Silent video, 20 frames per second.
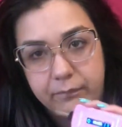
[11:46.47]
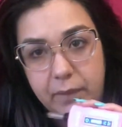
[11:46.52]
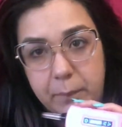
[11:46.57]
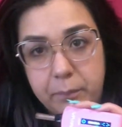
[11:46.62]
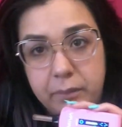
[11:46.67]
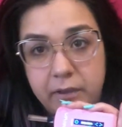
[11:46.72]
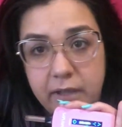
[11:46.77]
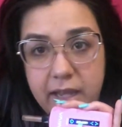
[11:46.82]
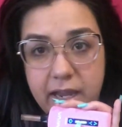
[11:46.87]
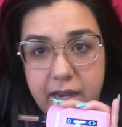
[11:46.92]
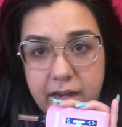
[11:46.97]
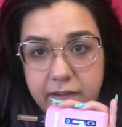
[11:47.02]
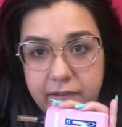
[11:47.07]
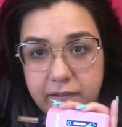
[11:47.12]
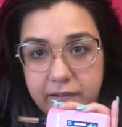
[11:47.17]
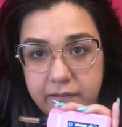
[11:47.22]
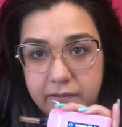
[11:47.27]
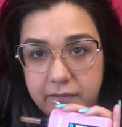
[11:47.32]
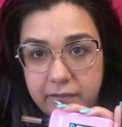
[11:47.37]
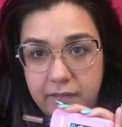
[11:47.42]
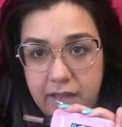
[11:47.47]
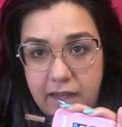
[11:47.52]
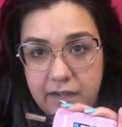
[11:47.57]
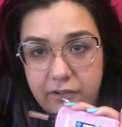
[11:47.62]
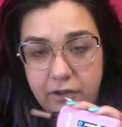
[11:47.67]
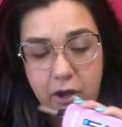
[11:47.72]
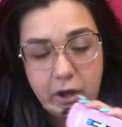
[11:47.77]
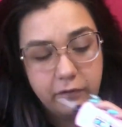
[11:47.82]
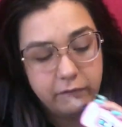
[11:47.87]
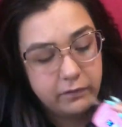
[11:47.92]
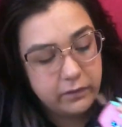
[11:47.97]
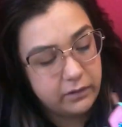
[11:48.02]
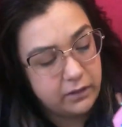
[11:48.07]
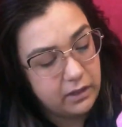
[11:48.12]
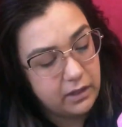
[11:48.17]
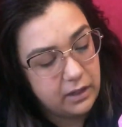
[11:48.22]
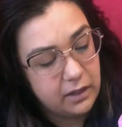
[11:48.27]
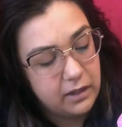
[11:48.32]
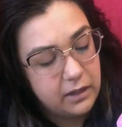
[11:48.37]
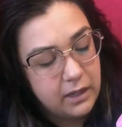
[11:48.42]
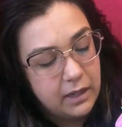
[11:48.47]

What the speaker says: plate that's over the